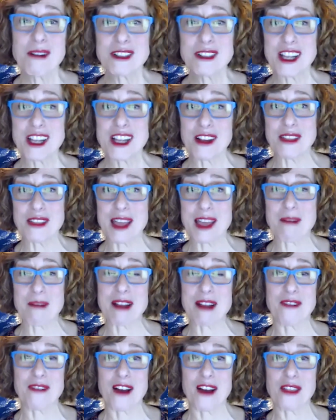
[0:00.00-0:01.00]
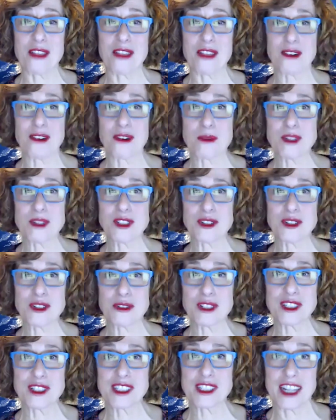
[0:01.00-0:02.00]
tell you that my father always
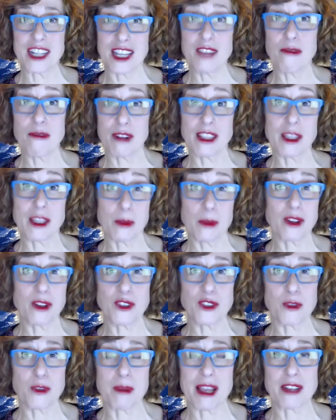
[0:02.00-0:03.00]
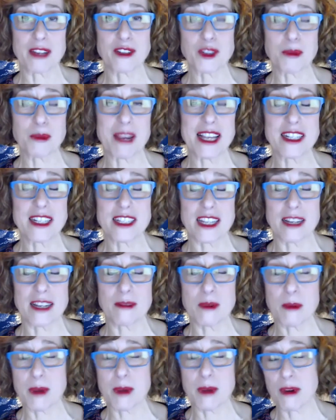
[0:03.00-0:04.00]
told us that he really was from outer space. And
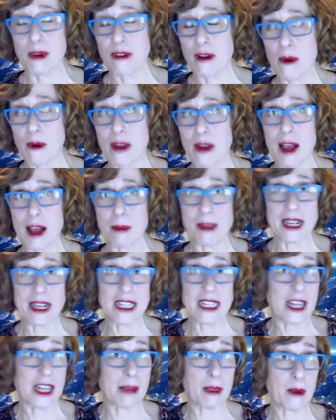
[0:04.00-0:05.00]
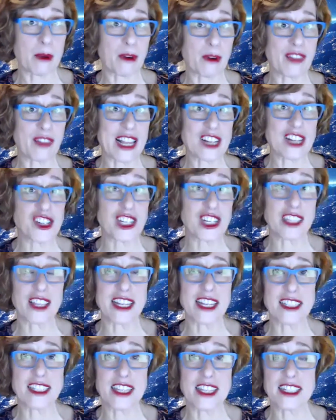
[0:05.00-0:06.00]
when we were growing up, anytime there were flashing
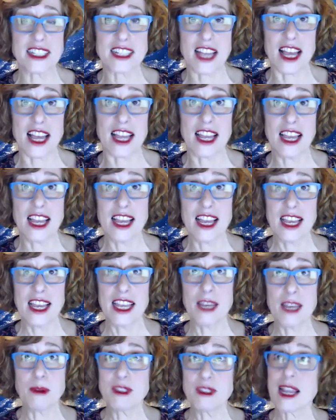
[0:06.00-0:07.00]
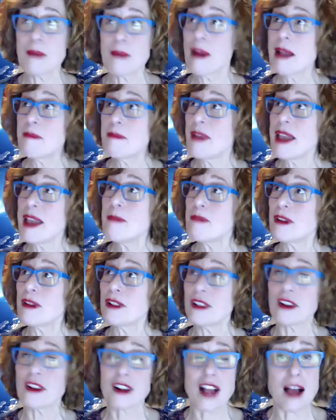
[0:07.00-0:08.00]
lights in the sky, he would say, "My
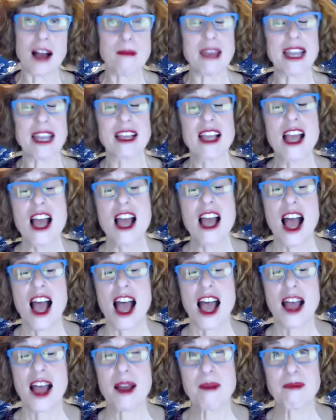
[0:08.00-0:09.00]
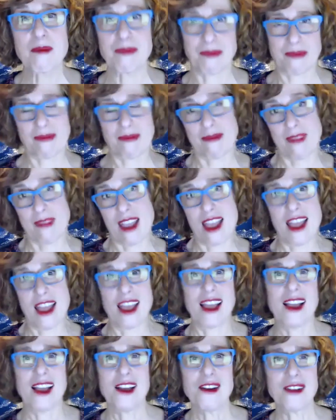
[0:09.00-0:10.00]
people are coming."
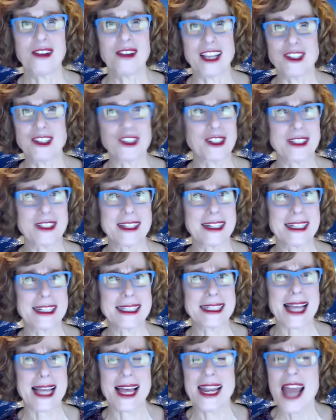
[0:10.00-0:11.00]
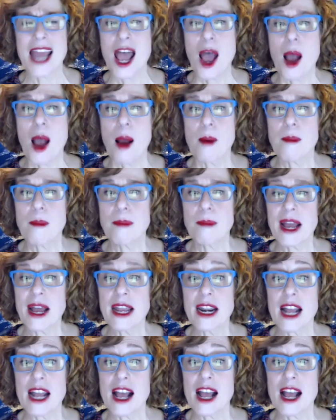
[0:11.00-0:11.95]
Okay, just an aside. But